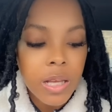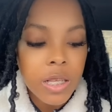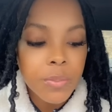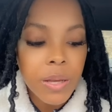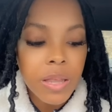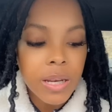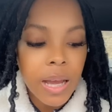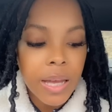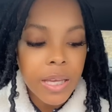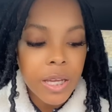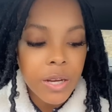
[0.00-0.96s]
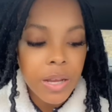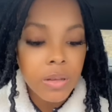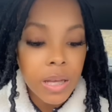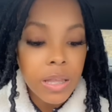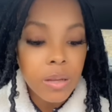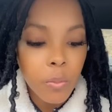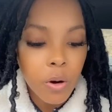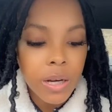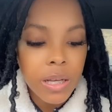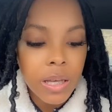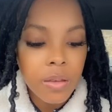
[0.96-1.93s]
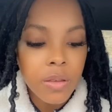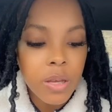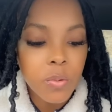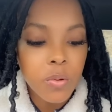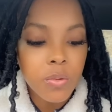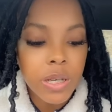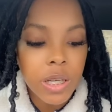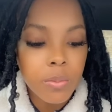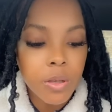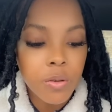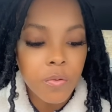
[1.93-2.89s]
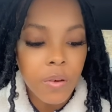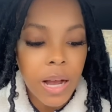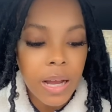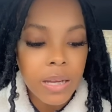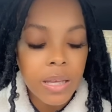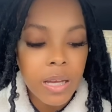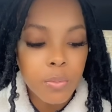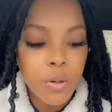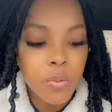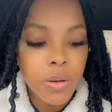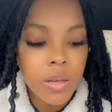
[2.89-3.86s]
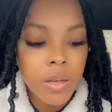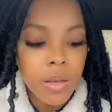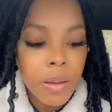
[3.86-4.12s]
Spend the night here, and in the morning, if he will redeem you, fine, let him do it.